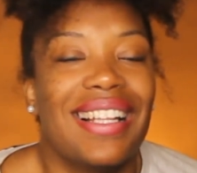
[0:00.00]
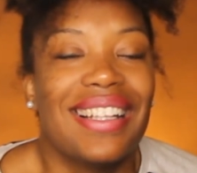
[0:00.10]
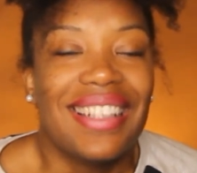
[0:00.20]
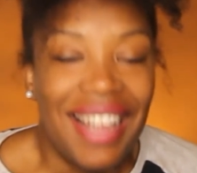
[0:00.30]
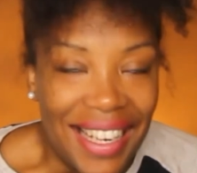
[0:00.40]

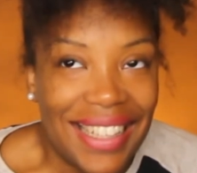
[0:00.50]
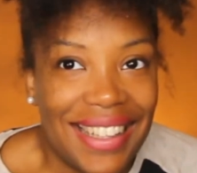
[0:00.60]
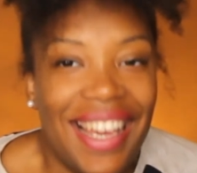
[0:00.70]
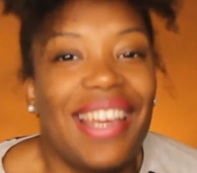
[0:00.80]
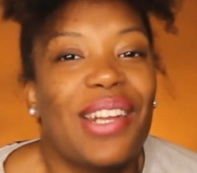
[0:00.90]
like
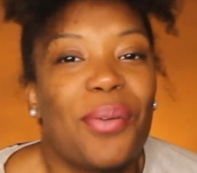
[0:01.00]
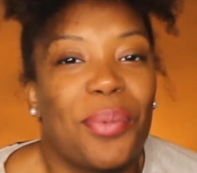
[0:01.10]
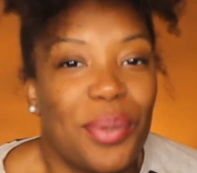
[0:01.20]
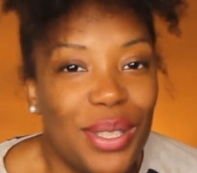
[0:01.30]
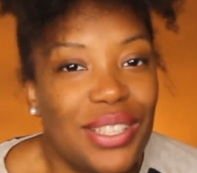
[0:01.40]
that and
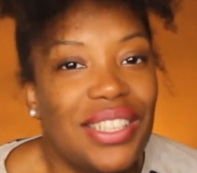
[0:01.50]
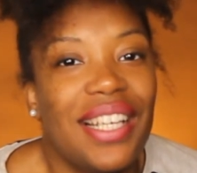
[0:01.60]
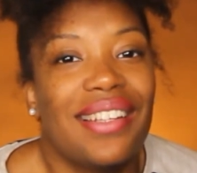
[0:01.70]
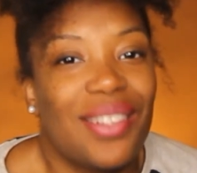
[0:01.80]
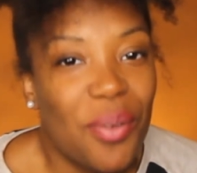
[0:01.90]

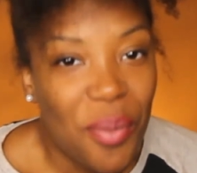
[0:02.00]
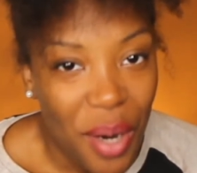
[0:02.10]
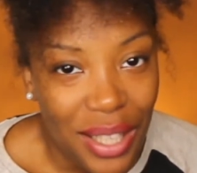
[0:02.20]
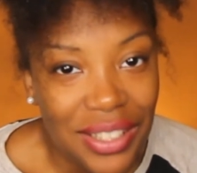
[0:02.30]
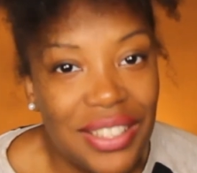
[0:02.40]
appreciate the
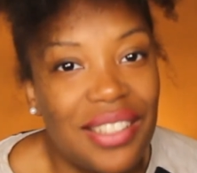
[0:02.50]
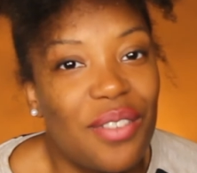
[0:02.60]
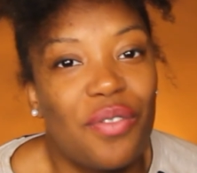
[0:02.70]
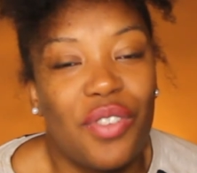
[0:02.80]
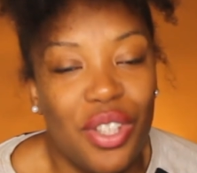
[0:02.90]
watch and the
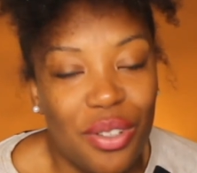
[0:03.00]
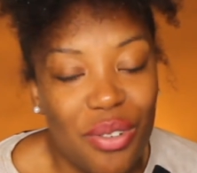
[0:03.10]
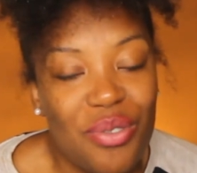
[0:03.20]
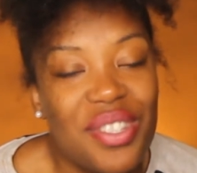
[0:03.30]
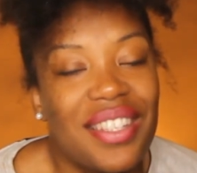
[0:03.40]

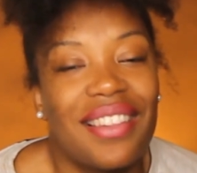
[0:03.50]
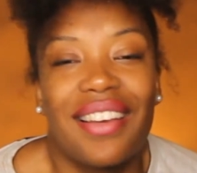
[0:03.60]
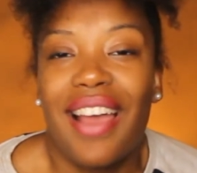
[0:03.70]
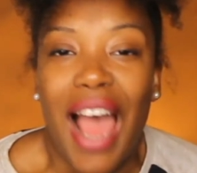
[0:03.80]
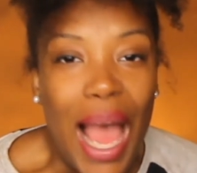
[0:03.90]
views and the
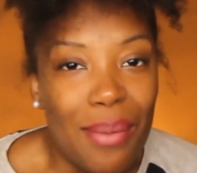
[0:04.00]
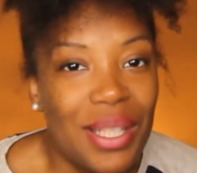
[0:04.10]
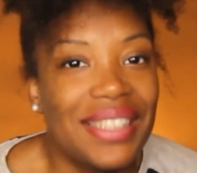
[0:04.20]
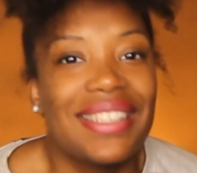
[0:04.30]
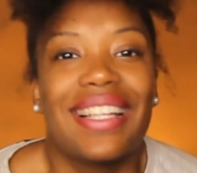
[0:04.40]

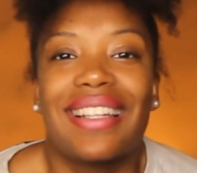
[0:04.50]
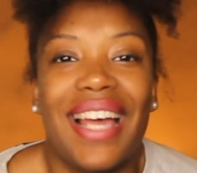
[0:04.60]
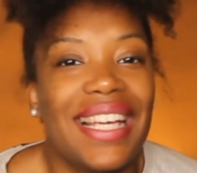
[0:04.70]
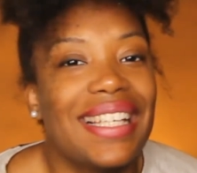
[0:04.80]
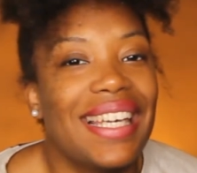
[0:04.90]
comments and the
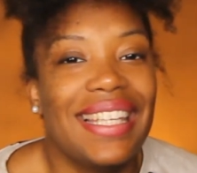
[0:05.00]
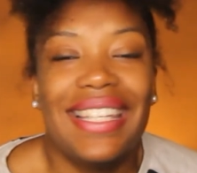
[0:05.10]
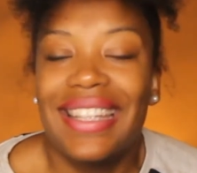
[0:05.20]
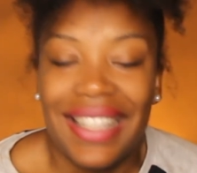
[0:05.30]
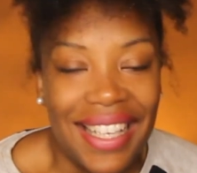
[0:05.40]
like,
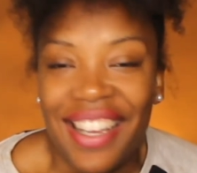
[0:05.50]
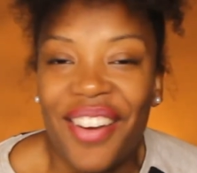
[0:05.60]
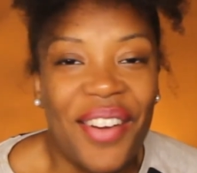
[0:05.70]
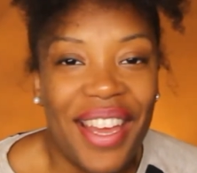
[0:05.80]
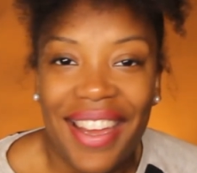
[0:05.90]
anything,
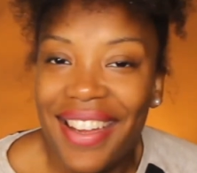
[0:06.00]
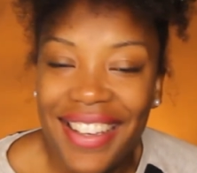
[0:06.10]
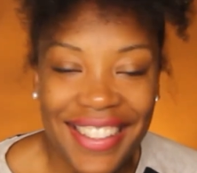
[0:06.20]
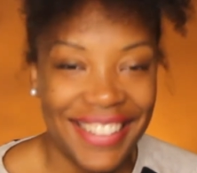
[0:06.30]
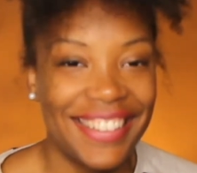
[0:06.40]

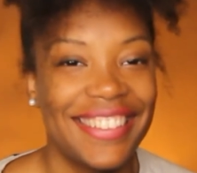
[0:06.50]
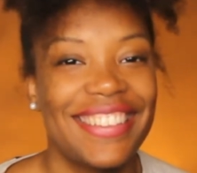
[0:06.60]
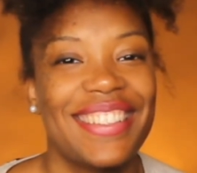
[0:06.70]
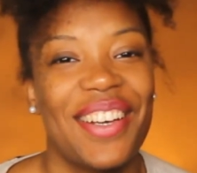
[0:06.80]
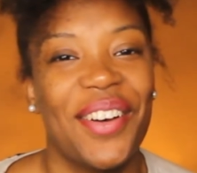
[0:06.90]
okay?
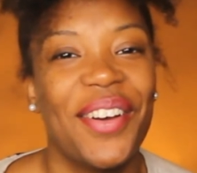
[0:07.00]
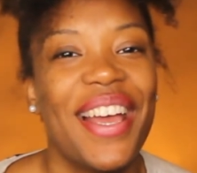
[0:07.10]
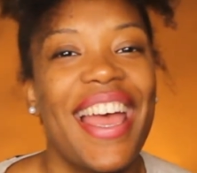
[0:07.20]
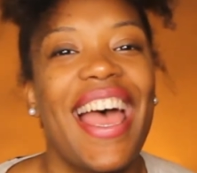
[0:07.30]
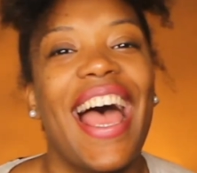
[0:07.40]
So
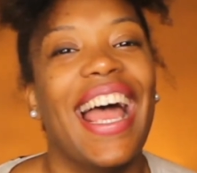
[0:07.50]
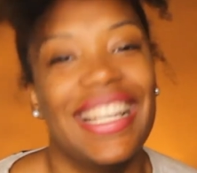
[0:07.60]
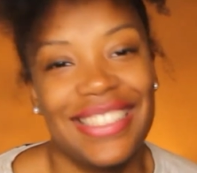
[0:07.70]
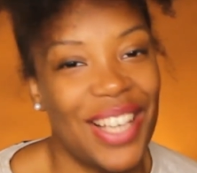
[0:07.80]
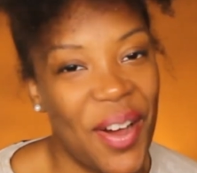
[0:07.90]

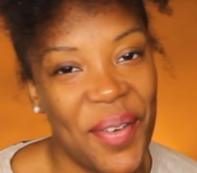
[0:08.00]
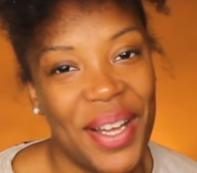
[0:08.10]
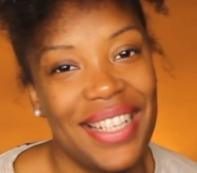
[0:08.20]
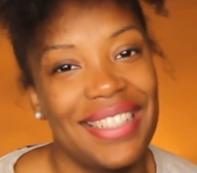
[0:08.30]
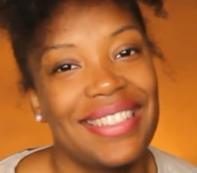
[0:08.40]
as
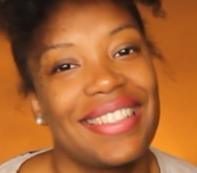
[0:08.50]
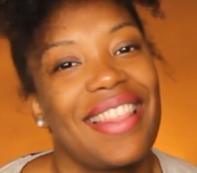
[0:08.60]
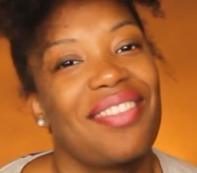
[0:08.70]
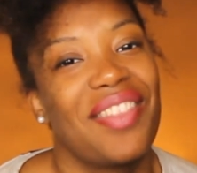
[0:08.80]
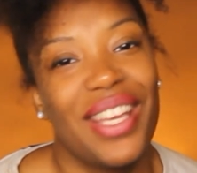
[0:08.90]
always,
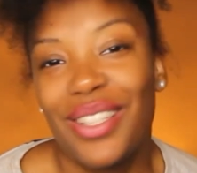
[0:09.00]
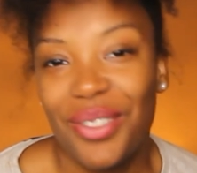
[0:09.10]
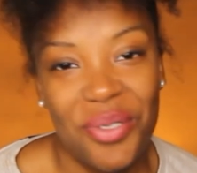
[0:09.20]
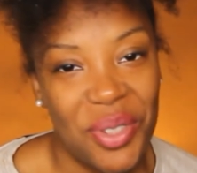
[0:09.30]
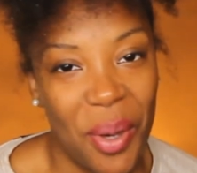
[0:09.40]
thank
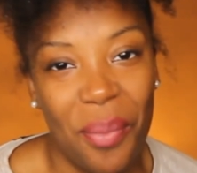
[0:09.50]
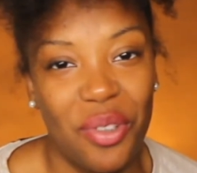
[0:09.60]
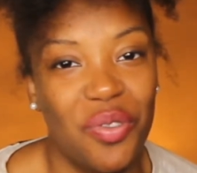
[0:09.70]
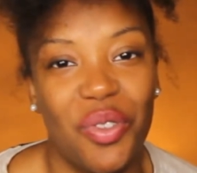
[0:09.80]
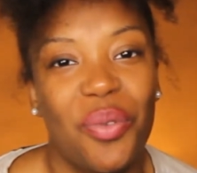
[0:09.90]
you so
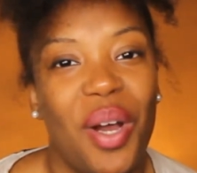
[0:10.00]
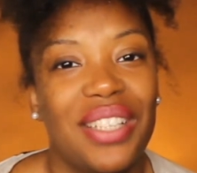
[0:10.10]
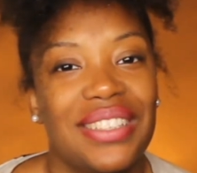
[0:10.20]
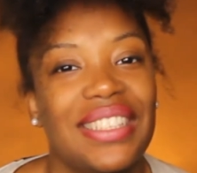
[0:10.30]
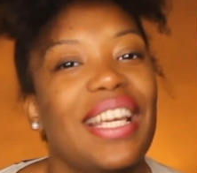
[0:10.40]
much for
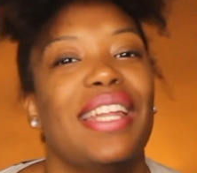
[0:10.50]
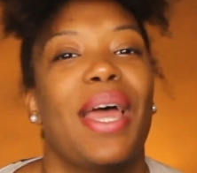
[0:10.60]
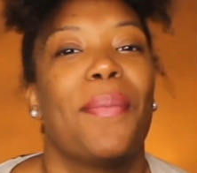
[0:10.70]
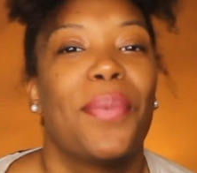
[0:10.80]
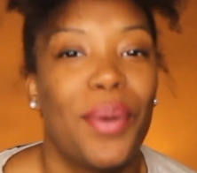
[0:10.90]
watching, and
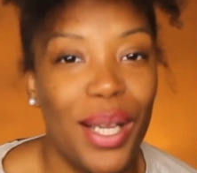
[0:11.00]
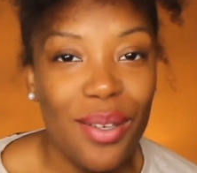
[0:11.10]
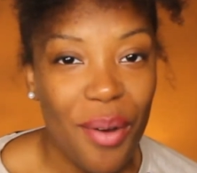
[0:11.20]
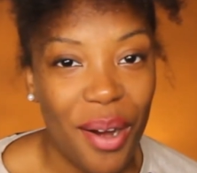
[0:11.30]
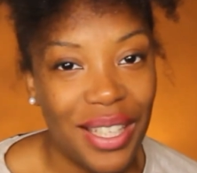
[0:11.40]
I pray
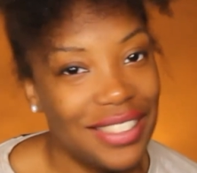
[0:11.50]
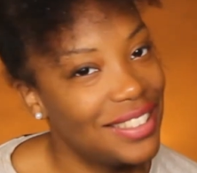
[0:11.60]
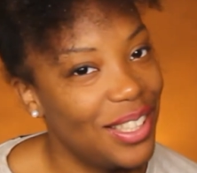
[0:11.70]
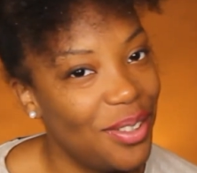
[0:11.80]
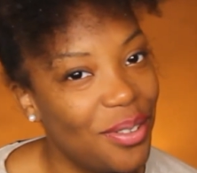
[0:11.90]
you all
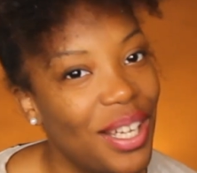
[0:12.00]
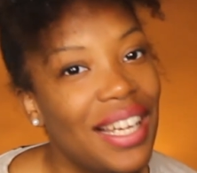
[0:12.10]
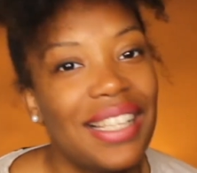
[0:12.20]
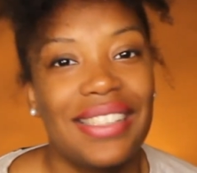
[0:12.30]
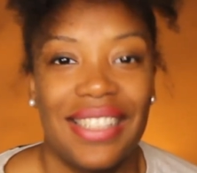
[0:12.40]
continue
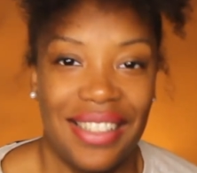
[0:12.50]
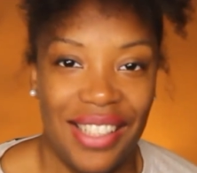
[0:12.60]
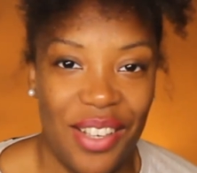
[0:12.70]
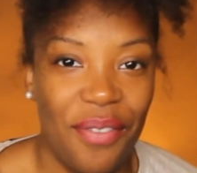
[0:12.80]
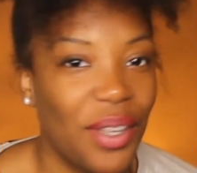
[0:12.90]
to
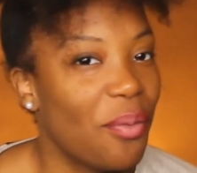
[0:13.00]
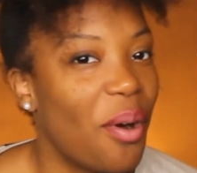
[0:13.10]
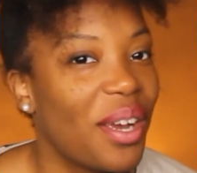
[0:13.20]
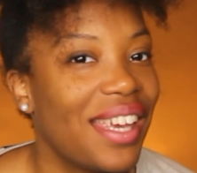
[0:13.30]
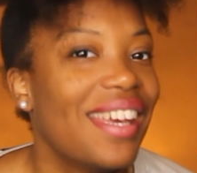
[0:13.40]
live and
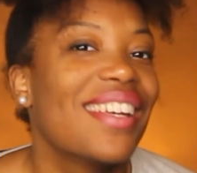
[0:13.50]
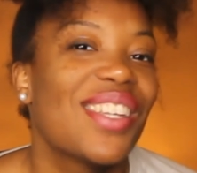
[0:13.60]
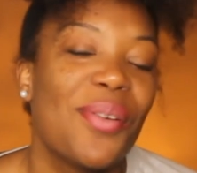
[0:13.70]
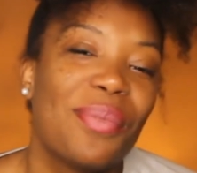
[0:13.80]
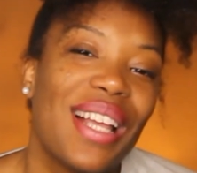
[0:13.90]
walk in
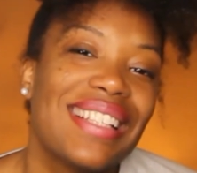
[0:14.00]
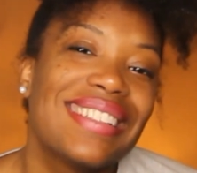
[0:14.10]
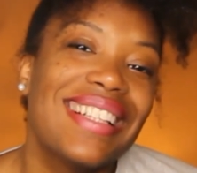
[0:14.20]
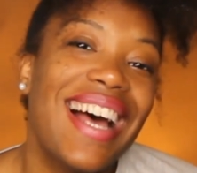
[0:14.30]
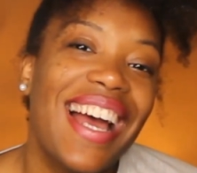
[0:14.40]
your
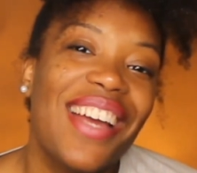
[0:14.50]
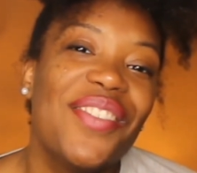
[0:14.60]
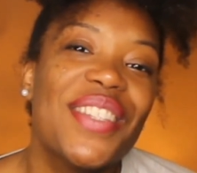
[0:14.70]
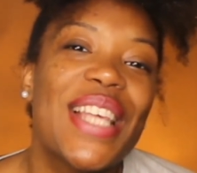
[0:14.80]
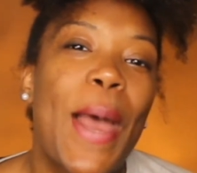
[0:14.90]
blessed
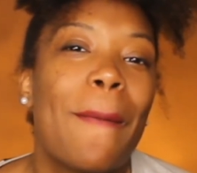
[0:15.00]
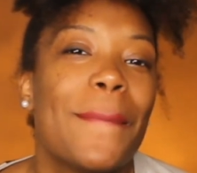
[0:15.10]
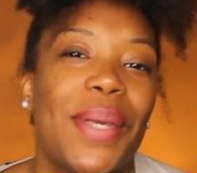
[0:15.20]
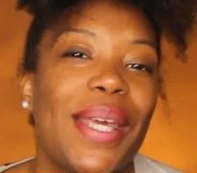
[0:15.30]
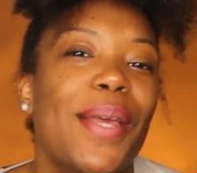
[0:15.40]
lives.
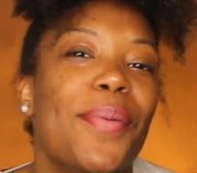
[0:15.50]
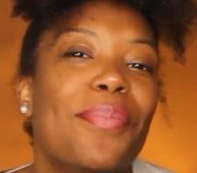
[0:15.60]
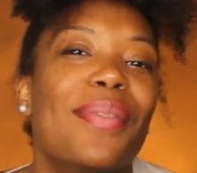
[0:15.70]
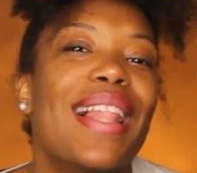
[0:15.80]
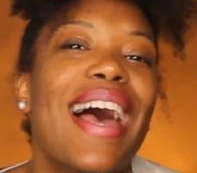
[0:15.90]
Be
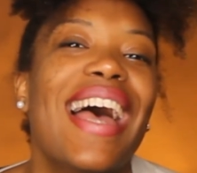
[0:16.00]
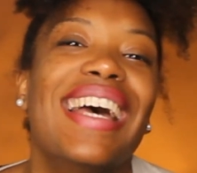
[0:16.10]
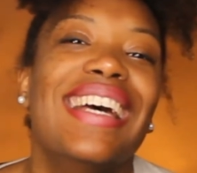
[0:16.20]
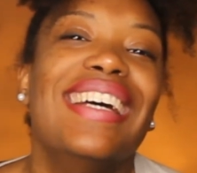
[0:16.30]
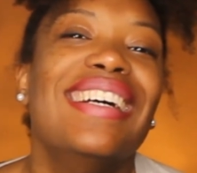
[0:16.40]

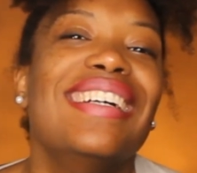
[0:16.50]
blessed.